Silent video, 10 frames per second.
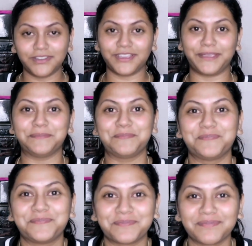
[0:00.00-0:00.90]
Okay,
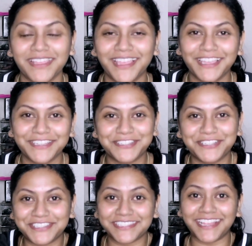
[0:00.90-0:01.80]

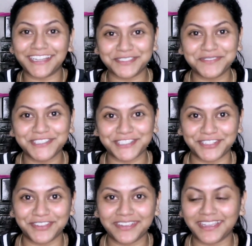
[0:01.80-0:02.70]
to start off this
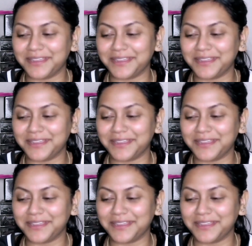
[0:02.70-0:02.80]
look,